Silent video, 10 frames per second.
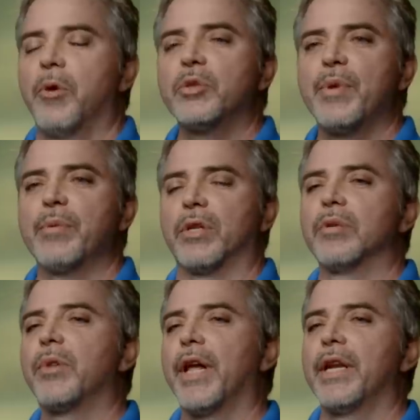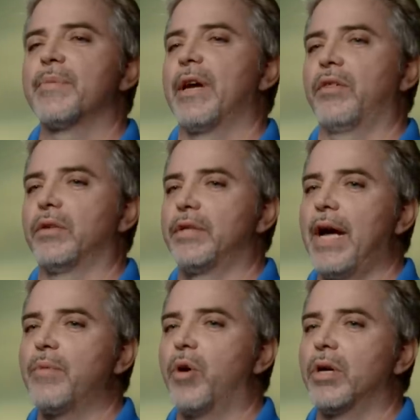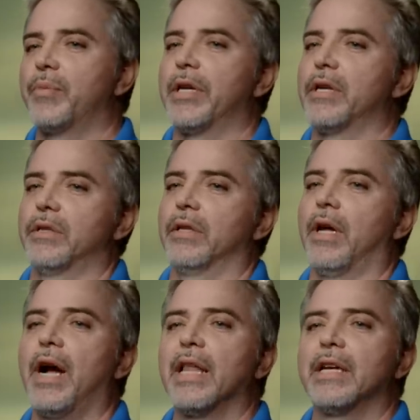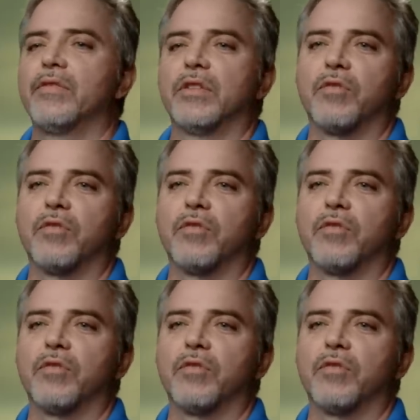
Most people are complaining about their tap water because of the high level